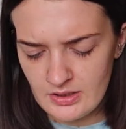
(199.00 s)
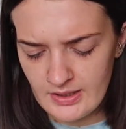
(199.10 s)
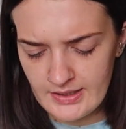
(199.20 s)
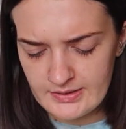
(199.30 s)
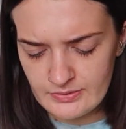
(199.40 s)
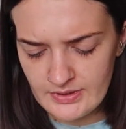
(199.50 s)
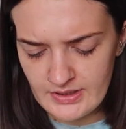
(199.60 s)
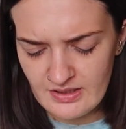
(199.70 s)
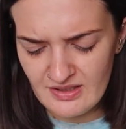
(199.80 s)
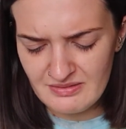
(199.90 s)
Okay, it's
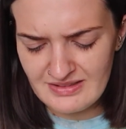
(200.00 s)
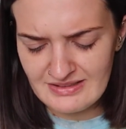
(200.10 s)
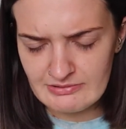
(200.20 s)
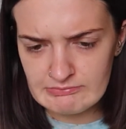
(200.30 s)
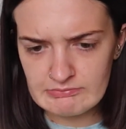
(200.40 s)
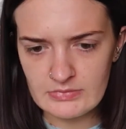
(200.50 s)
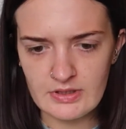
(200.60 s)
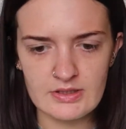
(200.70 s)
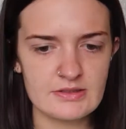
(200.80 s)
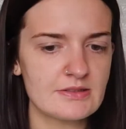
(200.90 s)
quite glowy. I
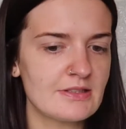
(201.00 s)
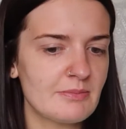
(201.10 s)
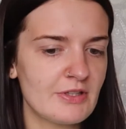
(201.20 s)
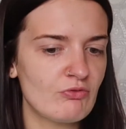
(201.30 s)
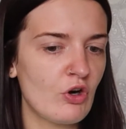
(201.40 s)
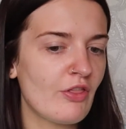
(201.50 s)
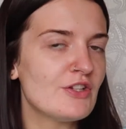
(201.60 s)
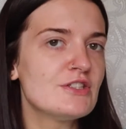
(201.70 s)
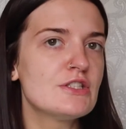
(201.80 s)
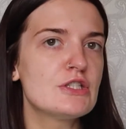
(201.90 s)
think this is going to be
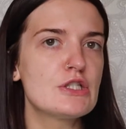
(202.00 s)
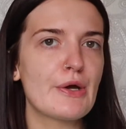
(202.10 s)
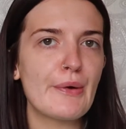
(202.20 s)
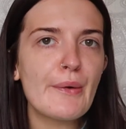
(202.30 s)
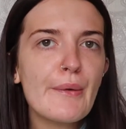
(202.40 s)
rather dark.